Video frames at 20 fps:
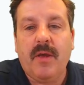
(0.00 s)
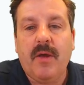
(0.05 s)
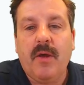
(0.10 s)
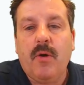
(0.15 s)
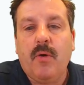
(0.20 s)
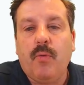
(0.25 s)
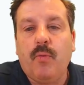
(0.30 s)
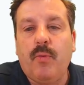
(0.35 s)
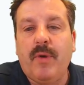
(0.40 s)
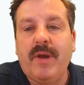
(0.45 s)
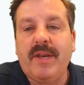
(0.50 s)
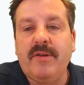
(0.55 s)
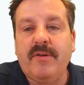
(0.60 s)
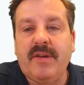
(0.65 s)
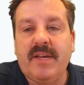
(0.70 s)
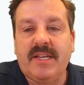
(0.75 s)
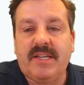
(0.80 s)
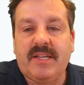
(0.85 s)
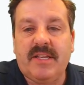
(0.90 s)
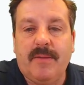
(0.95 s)
When you
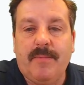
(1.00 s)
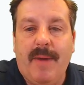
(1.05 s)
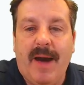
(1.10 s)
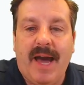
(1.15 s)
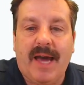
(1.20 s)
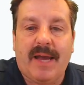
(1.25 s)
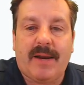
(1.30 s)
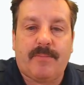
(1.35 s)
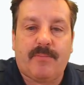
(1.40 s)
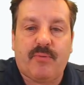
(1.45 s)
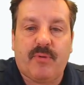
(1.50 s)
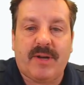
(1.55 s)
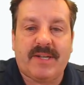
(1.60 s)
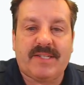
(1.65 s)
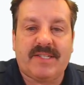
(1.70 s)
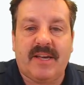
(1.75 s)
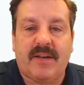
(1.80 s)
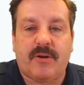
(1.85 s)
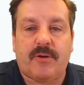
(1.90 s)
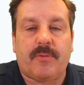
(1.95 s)
get to the bottom, press
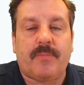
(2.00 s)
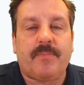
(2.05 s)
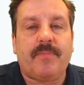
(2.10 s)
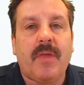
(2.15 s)
enter.